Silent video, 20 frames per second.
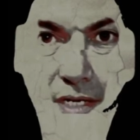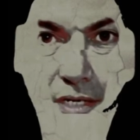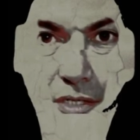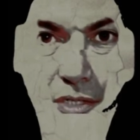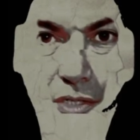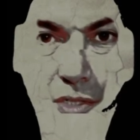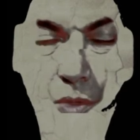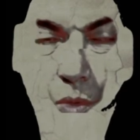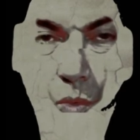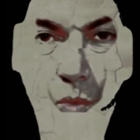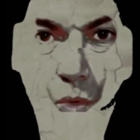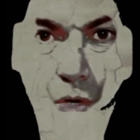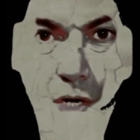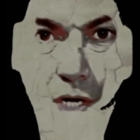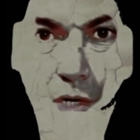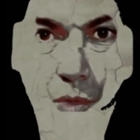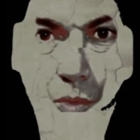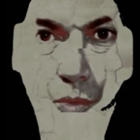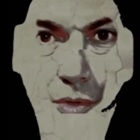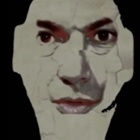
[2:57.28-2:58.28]
to
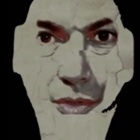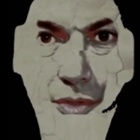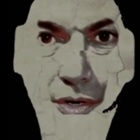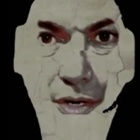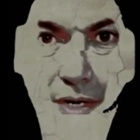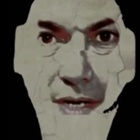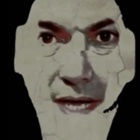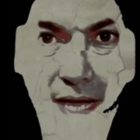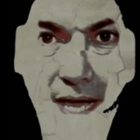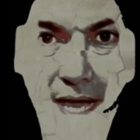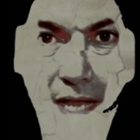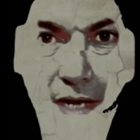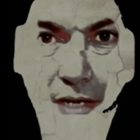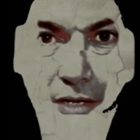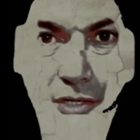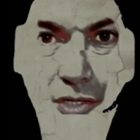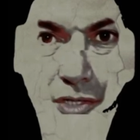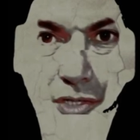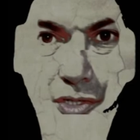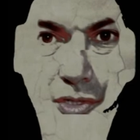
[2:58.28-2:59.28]
work with nail
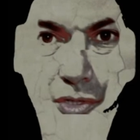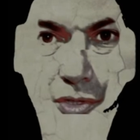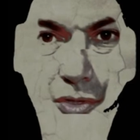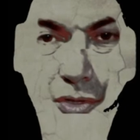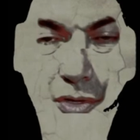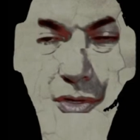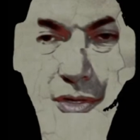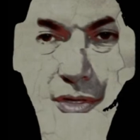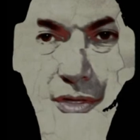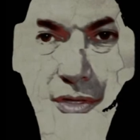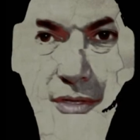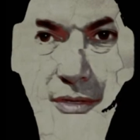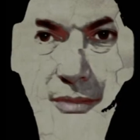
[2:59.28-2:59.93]
and tooth.